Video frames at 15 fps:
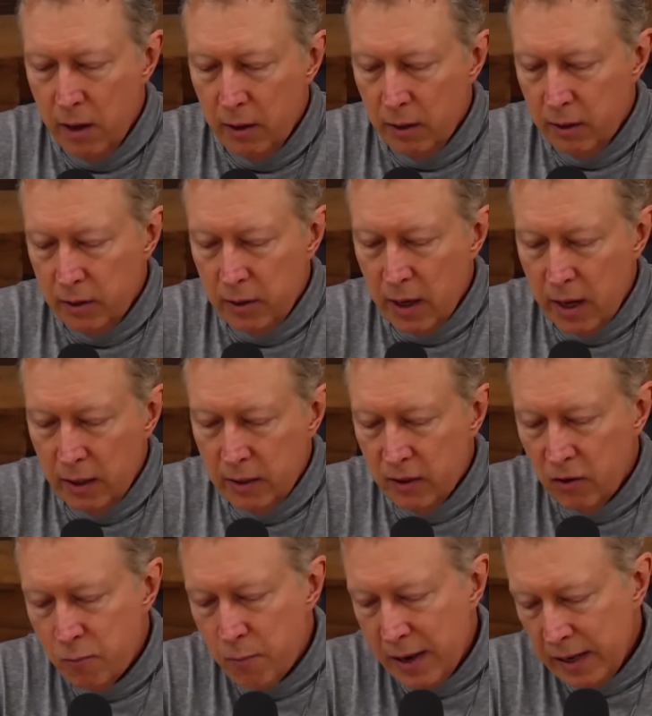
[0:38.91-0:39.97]
the status
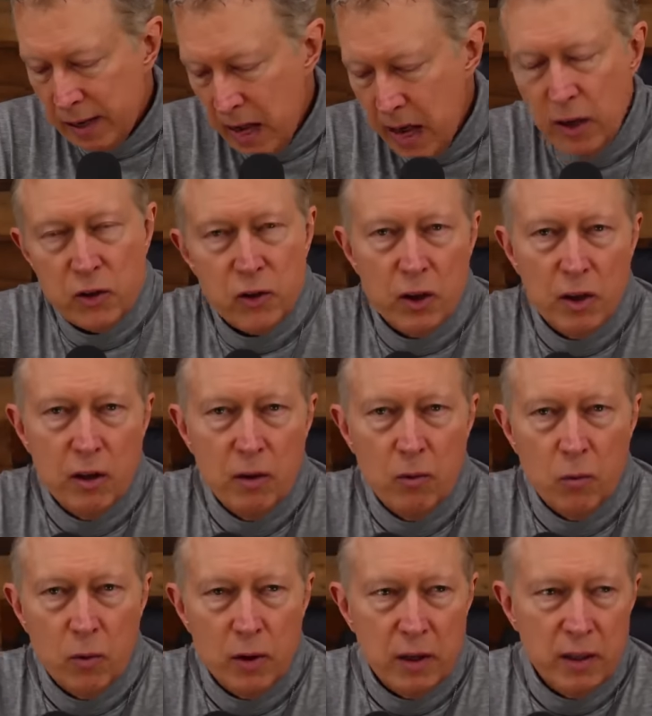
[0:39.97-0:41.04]
of my cancer.
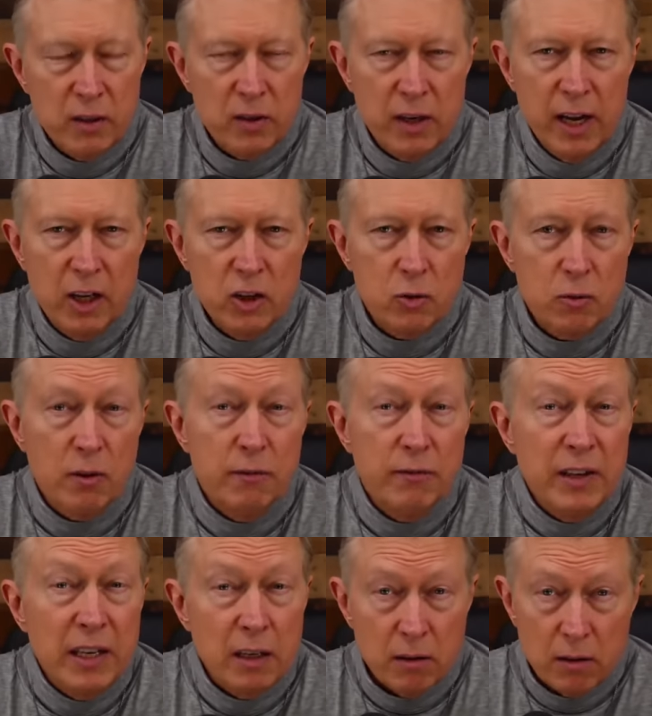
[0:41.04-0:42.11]
What did the scans
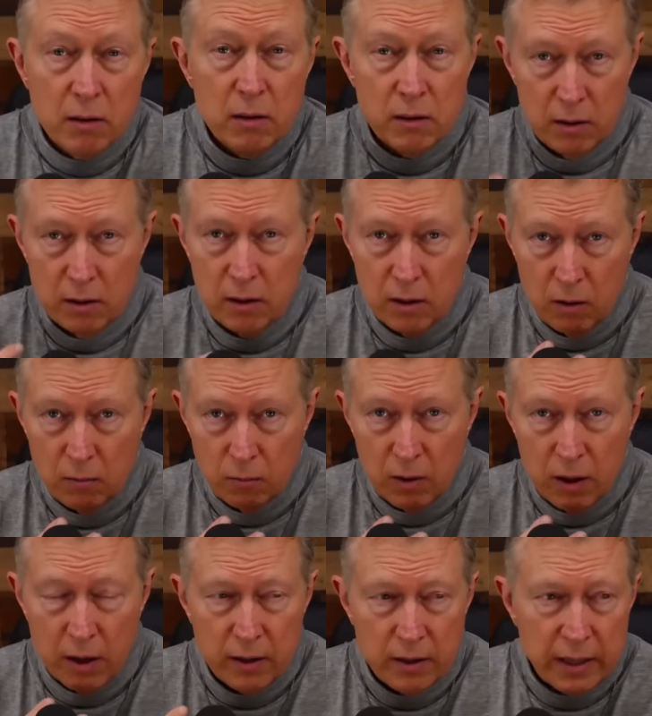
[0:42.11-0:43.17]
reveal, you know,
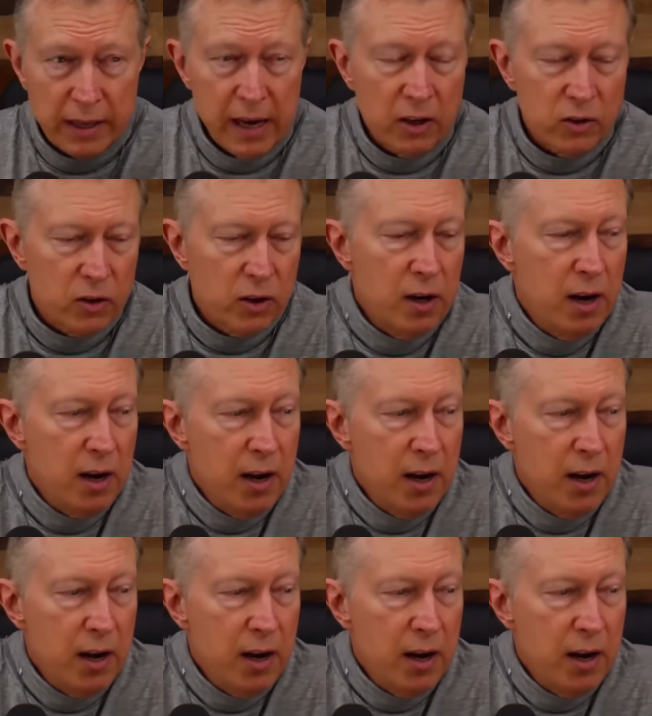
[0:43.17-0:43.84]
regarding the cancer?